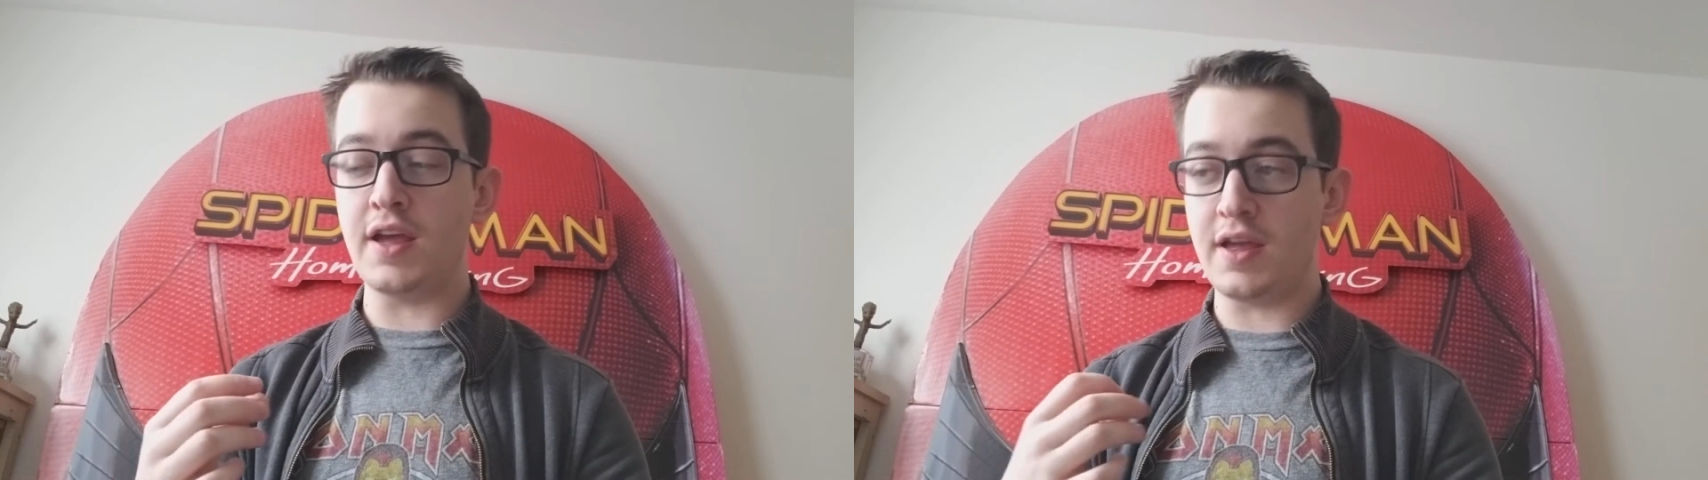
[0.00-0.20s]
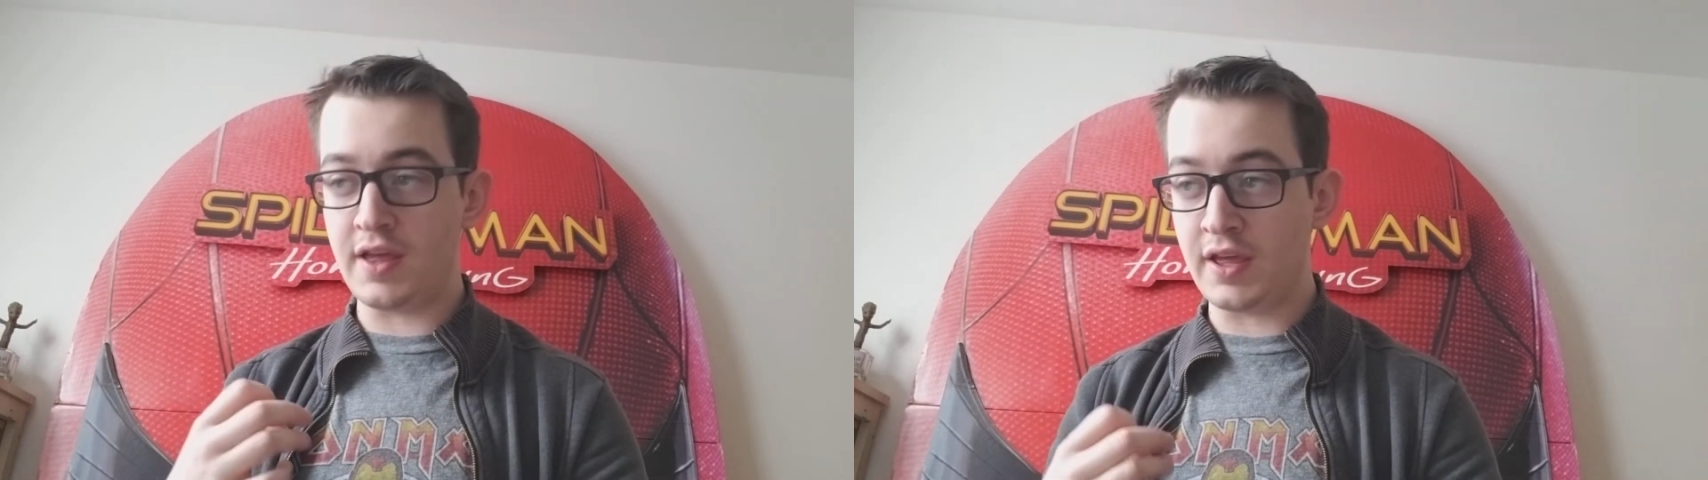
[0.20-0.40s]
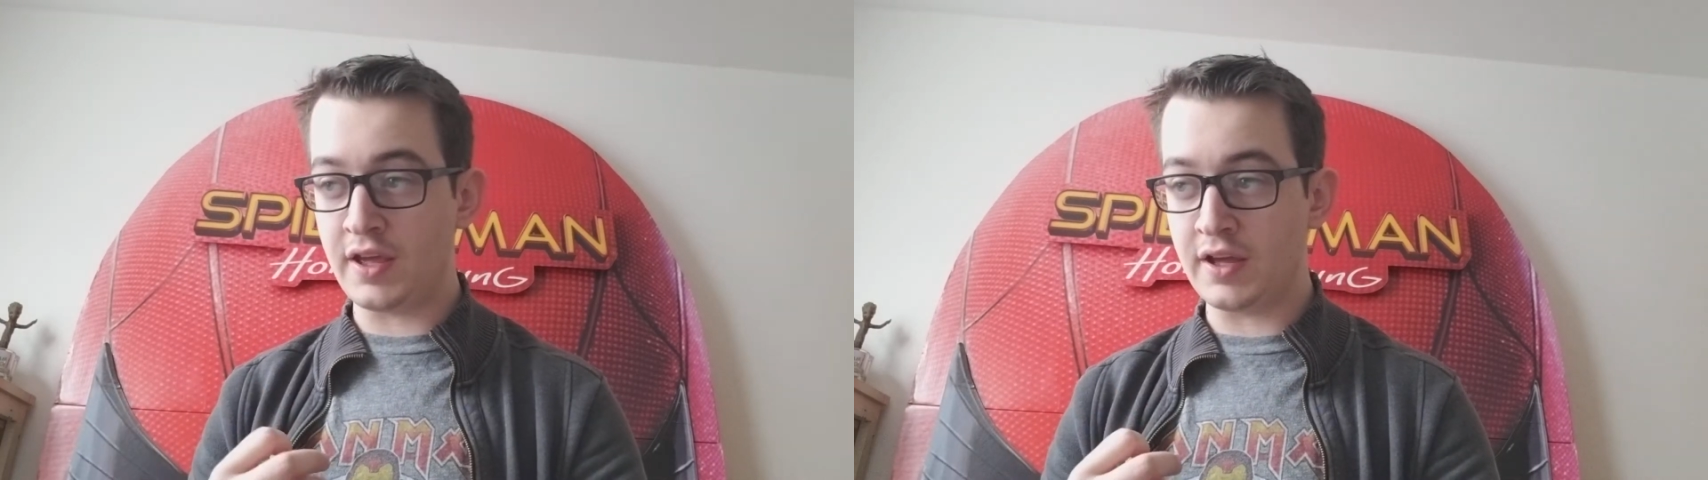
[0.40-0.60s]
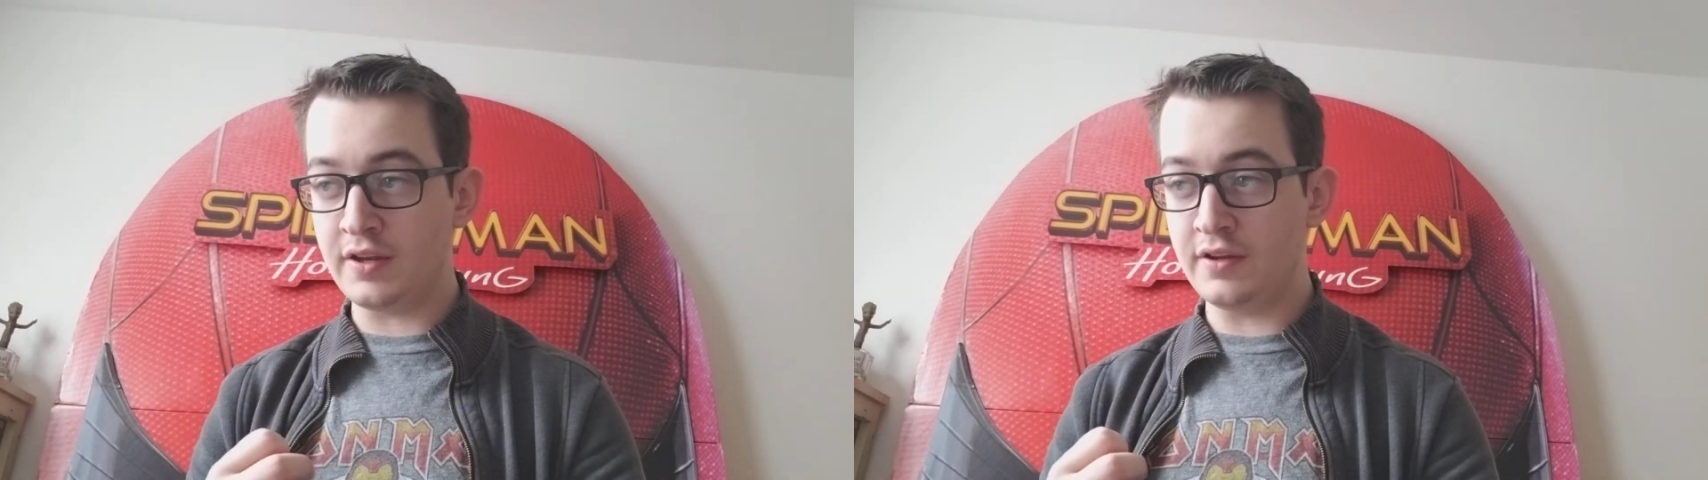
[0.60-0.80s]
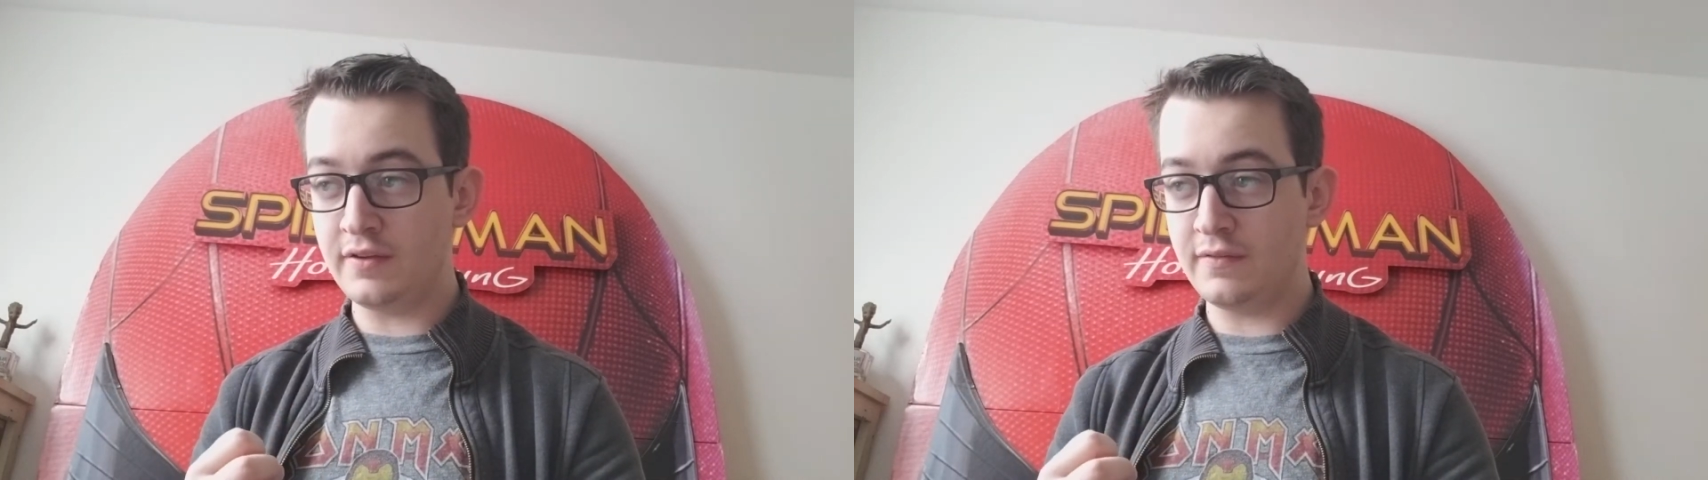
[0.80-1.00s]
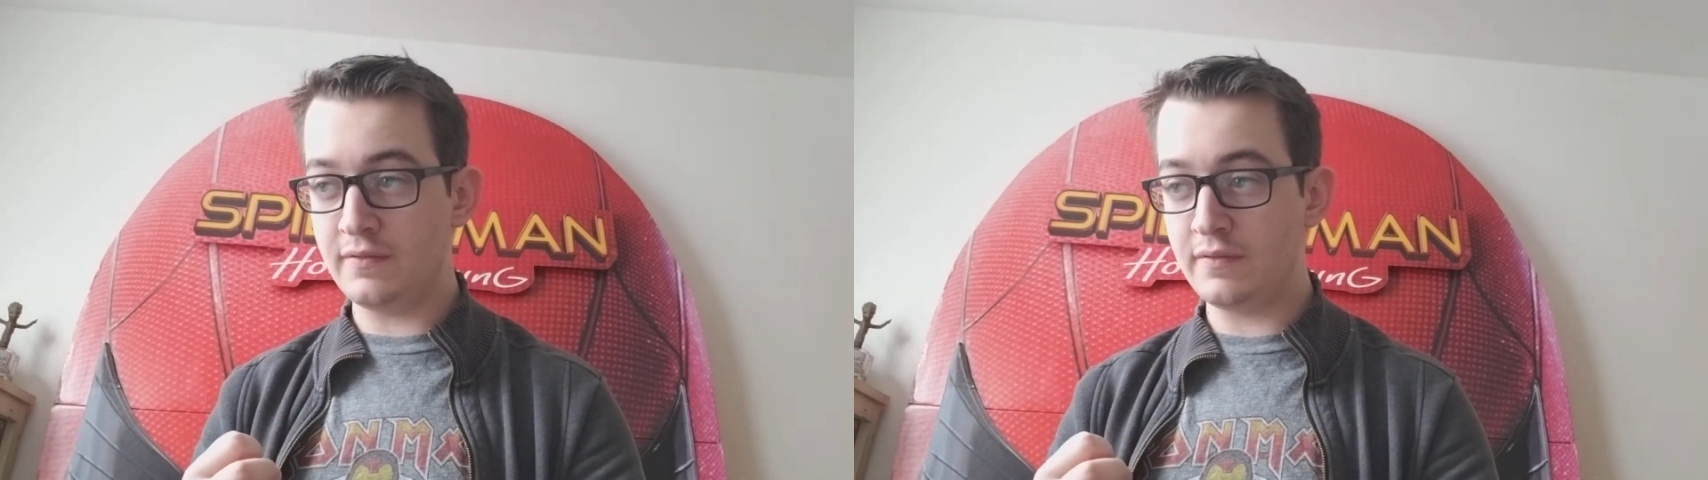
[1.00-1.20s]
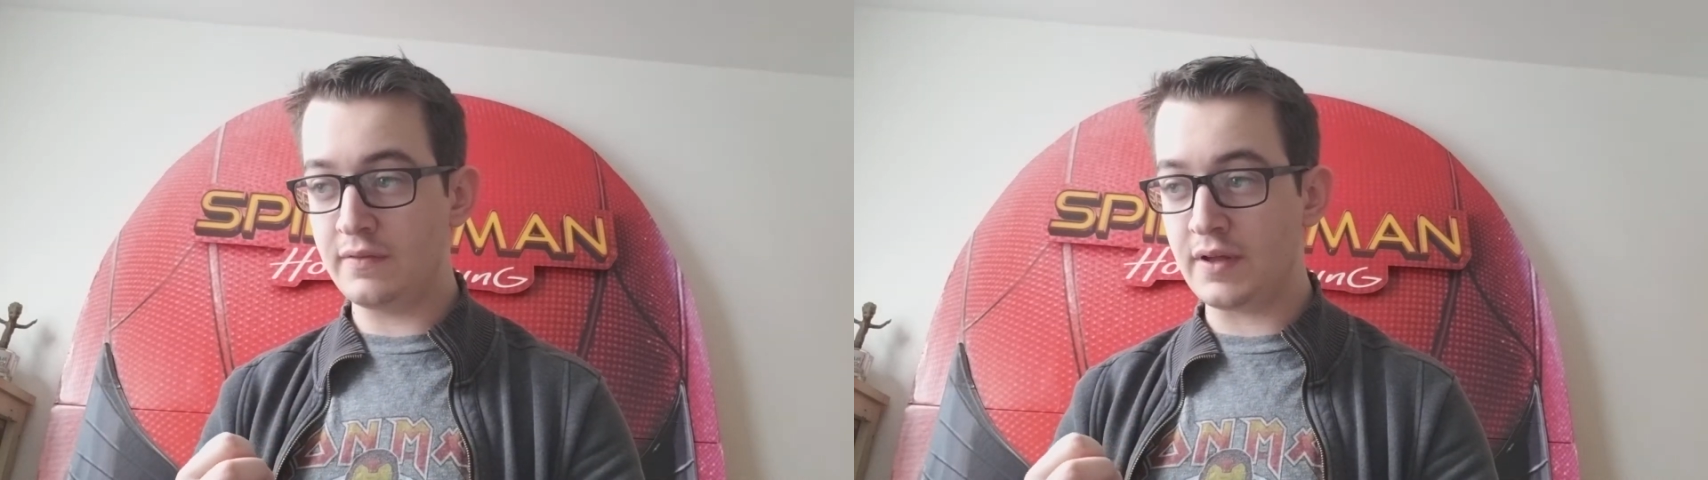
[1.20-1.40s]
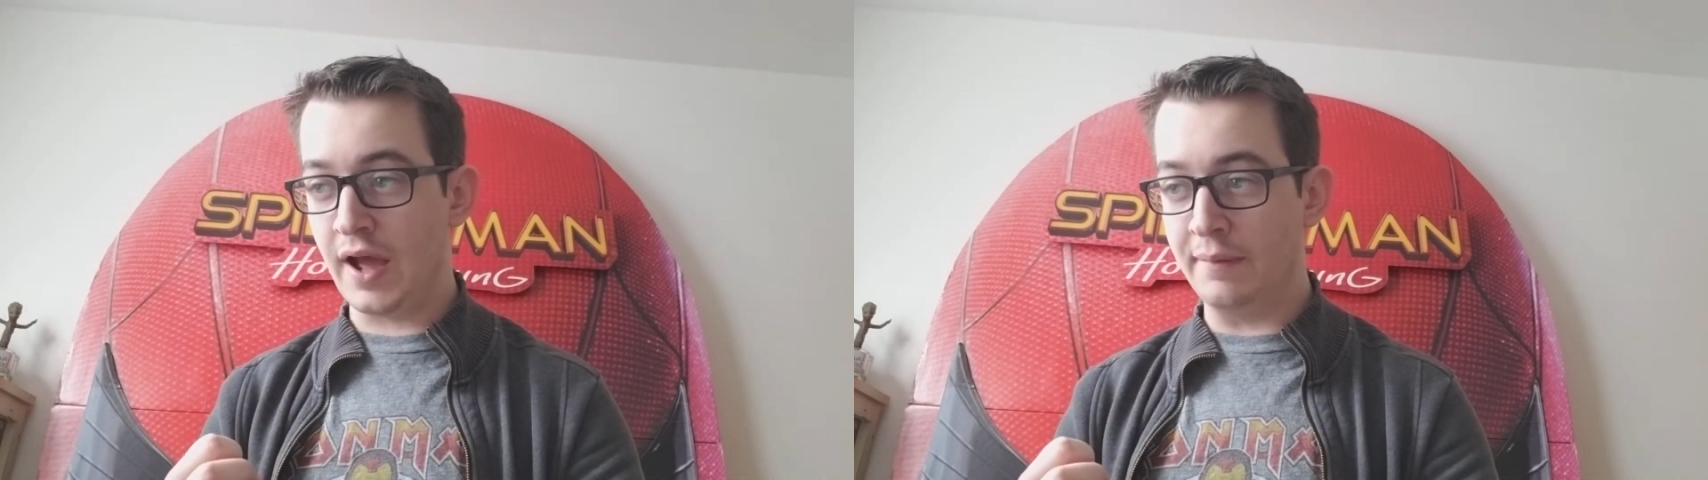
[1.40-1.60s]
And,
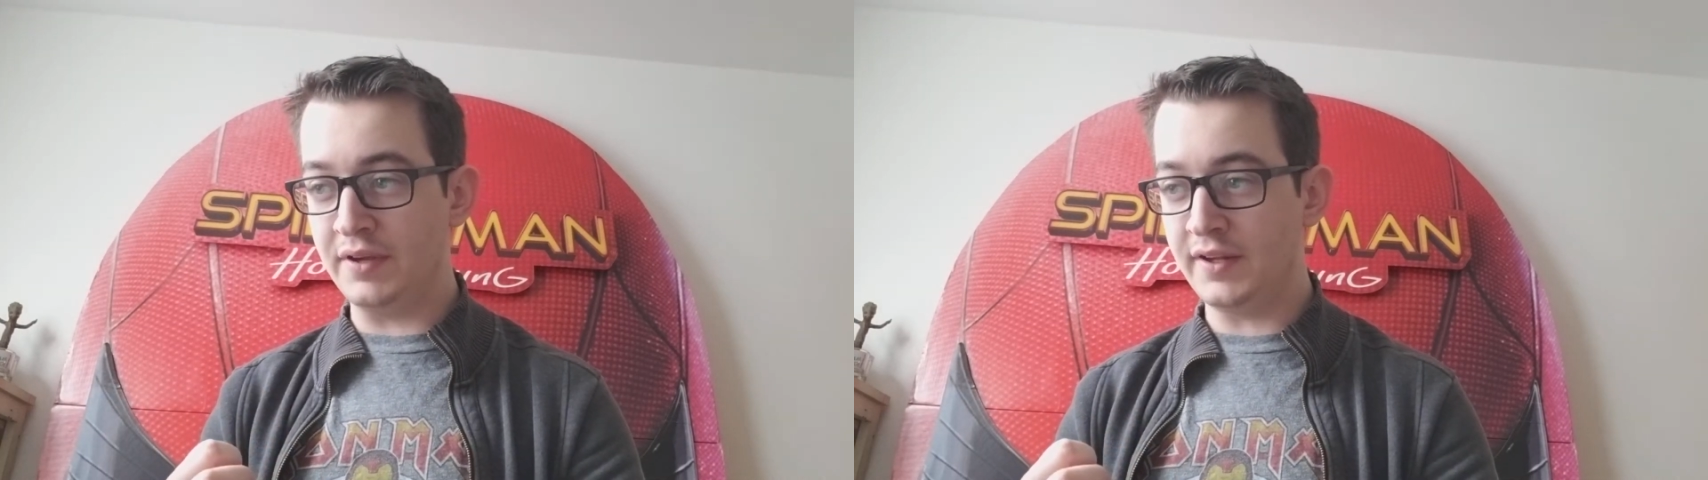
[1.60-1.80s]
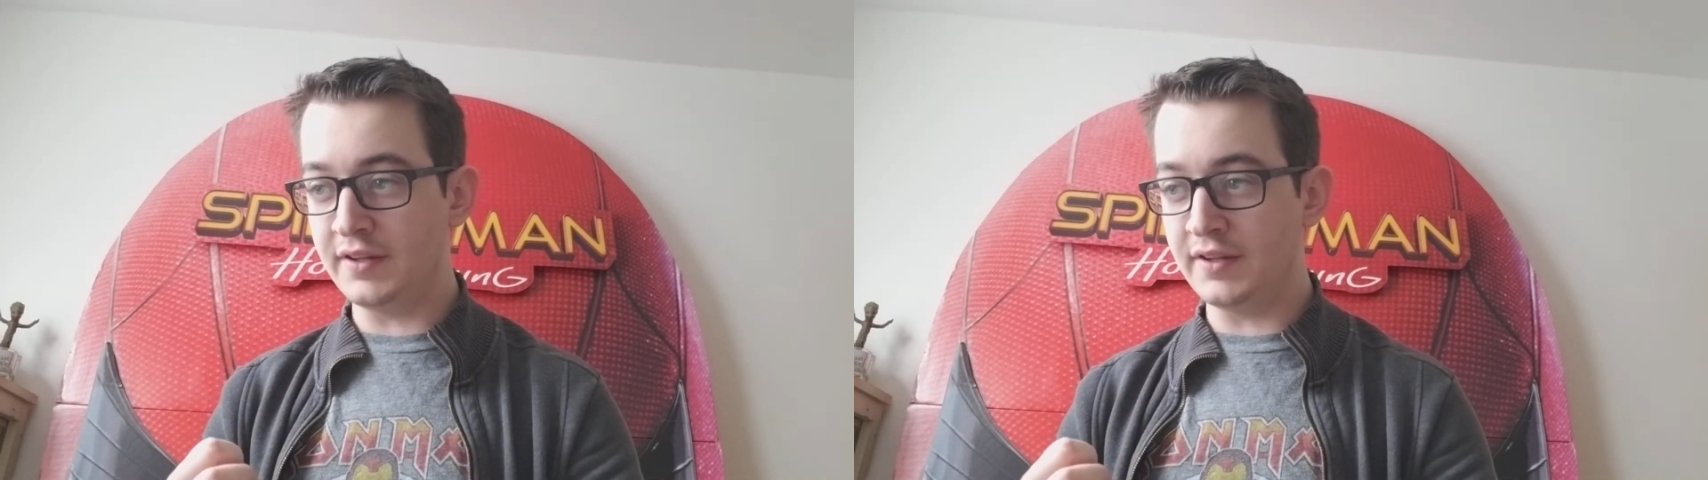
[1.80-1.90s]
I mean,